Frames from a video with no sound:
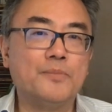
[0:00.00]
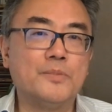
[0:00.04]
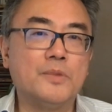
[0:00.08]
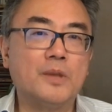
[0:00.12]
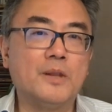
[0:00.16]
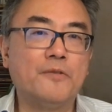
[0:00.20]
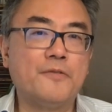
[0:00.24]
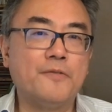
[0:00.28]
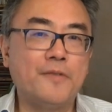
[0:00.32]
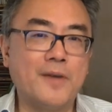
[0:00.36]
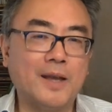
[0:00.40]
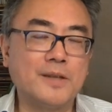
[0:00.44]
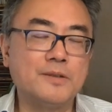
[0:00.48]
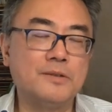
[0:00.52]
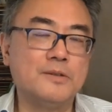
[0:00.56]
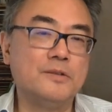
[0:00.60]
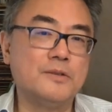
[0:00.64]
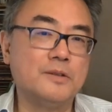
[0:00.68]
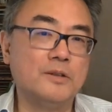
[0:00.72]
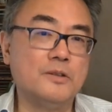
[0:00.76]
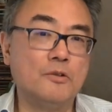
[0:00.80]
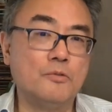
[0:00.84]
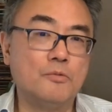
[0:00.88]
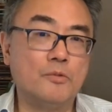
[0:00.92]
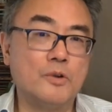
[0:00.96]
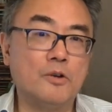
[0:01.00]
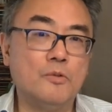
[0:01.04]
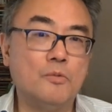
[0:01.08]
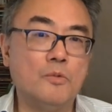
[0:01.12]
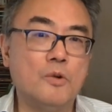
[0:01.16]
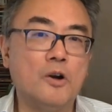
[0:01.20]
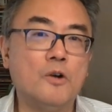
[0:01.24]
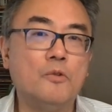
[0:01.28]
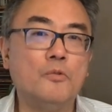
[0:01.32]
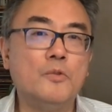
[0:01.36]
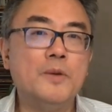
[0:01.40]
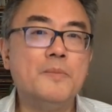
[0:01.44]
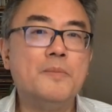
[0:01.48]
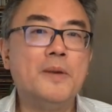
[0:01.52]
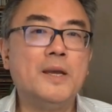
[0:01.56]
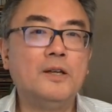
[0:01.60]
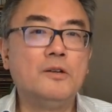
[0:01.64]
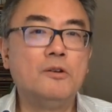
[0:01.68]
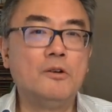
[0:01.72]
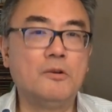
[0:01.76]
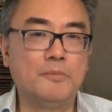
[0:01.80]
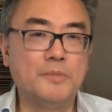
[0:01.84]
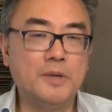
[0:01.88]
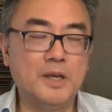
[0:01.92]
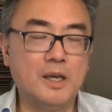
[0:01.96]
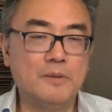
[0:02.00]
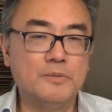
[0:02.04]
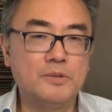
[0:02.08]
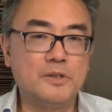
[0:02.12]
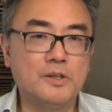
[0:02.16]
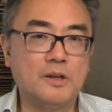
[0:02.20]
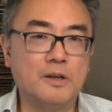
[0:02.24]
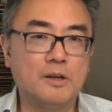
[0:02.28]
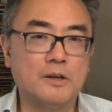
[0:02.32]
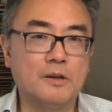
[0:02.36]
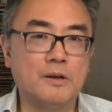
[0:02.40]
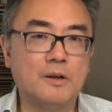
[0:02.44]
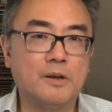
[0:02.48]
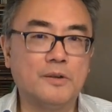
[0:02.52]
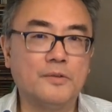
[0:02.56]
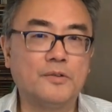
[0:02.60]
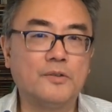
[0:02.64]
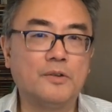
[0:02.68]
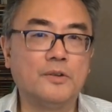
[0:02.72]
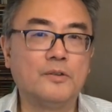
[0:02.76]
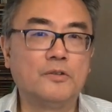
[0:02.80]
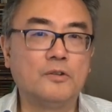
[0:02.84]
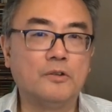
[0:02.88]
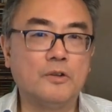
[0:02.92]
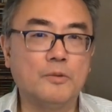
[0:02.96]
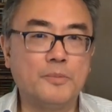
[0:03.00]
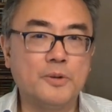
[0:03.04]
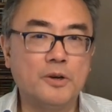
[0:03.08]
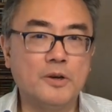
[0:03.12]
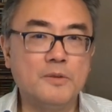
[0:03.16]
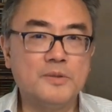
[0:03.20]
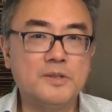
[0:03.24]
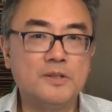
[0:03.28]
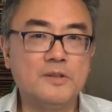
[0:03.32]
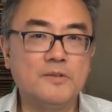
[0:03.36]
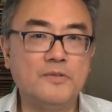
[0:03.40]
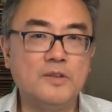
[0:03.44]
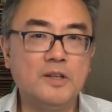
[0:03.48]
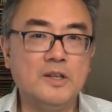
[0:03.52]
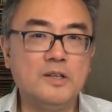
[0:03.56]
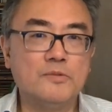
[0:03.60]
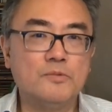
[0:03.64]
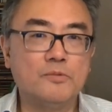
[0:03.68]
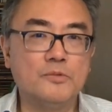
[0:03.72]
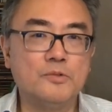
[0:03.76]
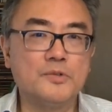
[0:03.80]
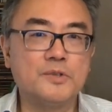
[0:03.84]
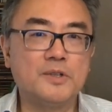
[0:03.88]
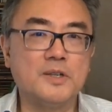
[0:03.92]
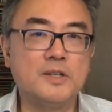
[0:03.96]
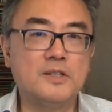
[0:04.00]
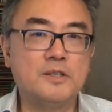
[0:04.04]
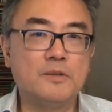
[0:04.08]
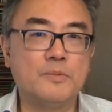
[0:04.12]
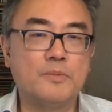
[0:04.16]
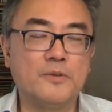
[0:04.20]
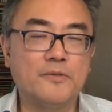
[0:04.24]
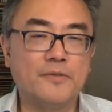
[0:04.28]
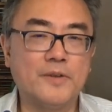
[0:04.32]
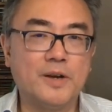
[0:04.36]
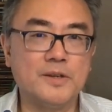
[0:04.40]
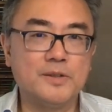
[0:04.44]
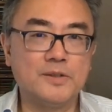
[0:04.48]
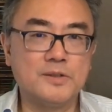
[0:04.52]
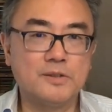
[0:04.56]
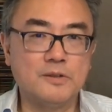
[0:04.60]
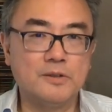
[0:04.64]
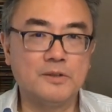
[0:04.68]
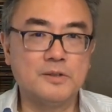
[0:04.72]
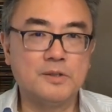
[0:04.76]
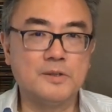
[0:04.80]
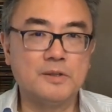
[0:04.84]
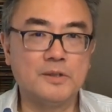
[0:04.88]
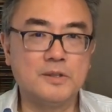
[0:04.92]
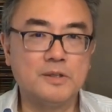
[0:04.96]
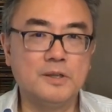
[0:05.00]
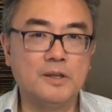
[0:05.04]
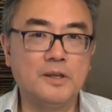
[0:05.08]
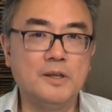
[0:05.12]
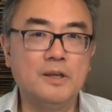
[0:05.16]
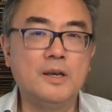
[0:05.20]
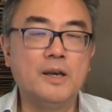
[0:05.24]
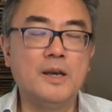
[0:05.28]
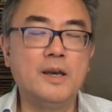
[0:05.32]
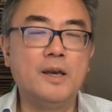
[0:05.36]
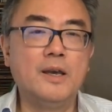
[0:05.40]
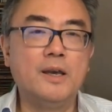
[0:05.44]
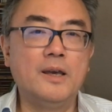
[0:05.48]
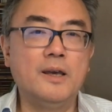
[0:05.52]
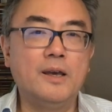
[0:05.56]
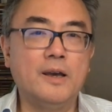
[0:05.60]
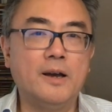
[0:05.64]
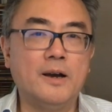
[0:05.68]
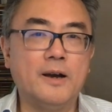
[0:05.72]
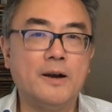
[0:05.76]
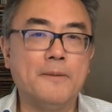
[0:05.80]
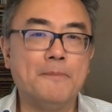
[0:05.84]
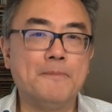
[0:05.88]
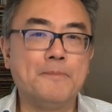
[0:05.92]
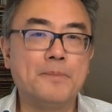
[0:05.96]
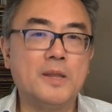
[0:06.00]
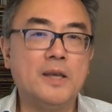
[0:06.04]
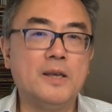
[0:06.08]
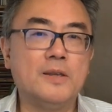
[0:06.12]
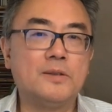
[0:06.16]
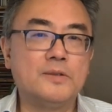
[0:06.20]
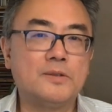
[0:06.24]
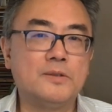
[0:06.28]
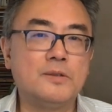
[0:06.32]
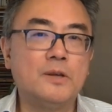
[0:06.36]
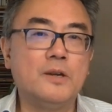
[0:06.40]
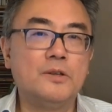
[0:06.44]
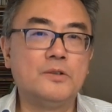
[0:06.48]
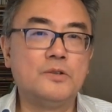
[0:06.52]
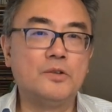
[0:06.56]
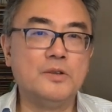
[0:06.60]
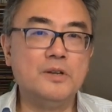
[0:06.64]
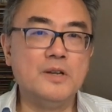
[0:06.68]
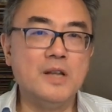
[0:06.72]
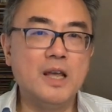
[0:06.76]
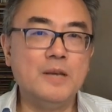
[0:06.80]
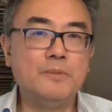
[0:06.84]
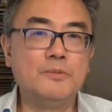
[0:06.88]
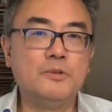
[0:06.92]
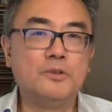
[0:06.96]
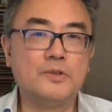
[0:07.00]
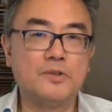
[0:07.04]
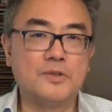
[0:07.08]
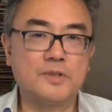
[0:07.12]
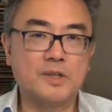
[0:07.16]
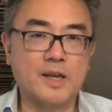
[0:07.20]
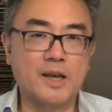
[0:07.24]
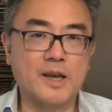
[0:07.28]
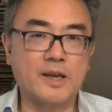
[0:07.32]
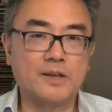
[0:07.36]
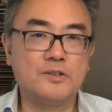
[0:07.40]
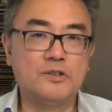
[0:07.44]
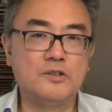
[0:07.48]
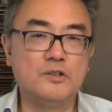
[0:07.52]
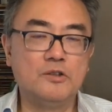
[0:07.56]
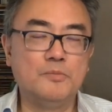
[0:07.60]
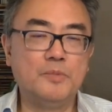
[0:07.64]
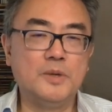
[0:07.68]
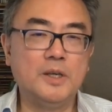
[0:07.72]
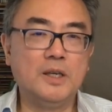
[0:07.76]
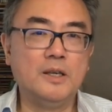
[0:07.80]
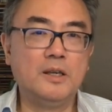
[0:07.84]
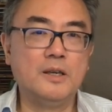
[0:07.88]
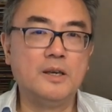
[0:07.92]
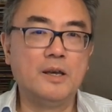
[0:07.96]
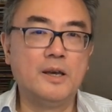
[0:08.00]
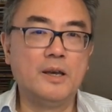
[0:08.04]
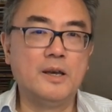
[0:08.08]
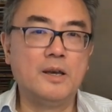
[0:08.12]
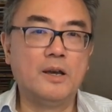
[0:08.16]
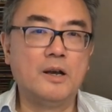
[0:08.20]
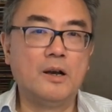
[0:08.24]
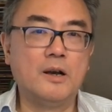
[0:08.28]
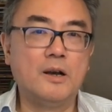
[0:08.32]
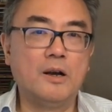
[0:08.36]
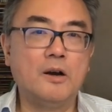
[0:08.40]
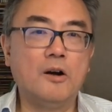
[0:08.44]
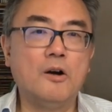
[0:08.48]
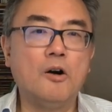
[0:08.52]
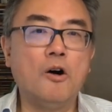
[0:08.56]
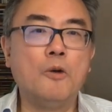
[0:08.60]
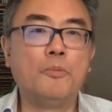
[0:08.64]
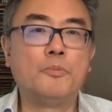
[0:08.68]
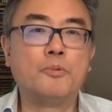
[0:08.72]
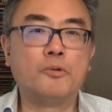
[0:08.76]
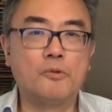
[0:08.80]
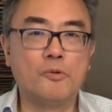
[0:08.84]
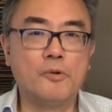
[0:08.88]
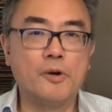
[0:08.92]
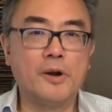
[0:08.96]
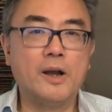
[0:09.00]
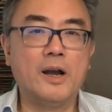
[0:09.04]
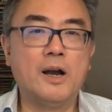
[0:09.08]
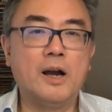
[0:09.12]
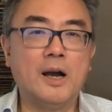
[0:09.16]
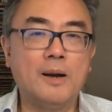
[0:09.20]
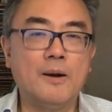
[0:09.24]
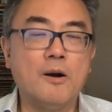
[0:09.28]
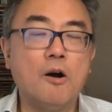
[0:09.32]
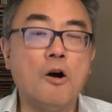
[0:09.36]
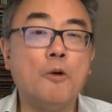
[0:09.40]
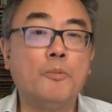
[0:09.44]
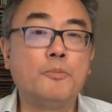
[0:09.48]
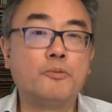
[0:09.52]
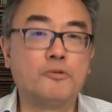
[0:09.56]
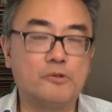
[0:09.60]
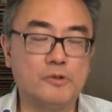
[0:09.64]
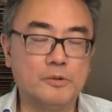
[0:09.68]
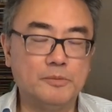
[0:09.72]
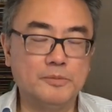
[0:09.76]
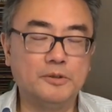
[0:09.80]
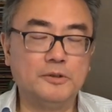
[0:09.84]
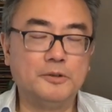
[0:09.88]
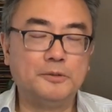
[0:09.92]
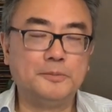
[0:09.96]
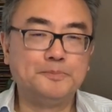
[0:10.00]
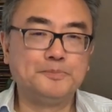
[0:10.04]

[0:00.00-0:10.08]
factors in the real world, we may not be able to get an answer. So the purpose of these rules is to provide certainty, is to enable the tax to be operable,